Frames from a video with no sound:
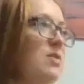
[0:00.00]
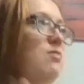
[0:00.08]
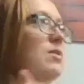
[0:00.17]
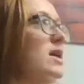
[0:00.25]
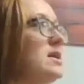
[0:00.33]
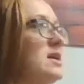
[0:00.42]
And we
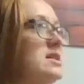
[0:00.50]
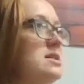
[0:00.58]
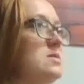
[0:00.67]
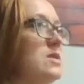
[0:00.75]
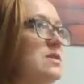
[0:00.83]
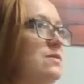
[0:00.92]
recognize it
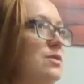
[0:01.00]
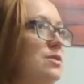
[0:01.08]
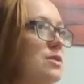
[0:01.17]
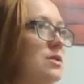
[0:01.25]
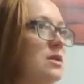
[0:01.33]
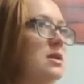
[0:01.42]
doesn't make us feel
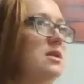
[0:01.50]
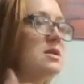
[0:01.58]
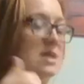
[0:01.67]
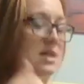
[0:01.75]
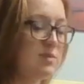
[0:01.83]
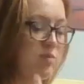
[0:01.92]
good. And
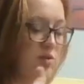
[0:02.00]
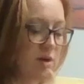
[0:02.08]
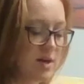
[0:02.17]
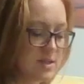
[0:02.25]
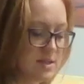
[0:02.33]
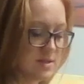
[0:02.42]
it's like the
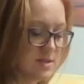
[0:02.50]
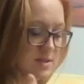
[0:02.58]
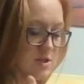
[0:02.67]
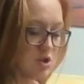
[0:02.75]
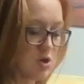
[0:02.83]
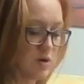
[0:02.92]
process, this is
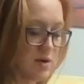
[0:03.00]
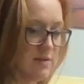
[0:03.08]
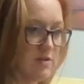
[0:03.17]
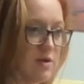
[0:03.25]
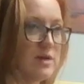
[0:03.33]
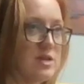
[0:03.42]
a journey
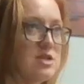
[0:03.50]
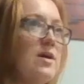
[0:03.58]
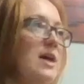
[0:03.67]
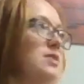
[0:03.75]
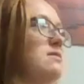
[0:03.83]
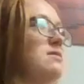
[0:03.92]
of going to,
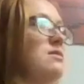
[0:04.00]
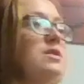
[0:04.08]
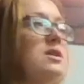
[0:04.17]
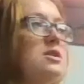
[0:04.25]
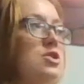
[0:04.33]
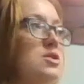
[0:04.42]
I don't even
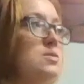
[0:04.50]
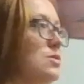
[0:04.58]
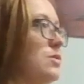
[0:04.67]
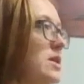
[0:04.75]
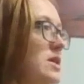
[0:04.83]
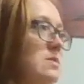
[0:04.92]
think
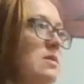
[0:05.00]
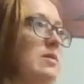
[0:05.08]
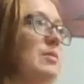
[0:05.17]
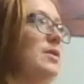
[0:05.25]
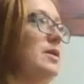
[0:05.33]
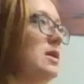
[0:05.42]
judgmental thoughts about
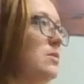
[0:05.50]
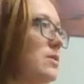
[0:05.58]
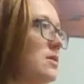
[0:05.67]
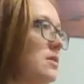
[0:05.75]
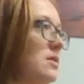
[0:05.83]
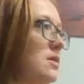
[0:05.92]
people
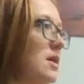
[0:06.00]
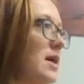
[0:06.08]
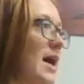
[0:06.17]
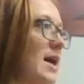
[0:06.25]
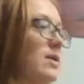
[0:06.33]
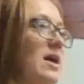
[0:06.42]
anymore.
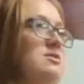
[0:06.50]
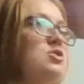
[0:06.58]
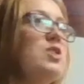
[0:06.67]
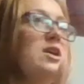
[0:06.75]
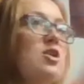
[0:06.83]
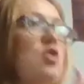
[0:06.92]
I don't have to try to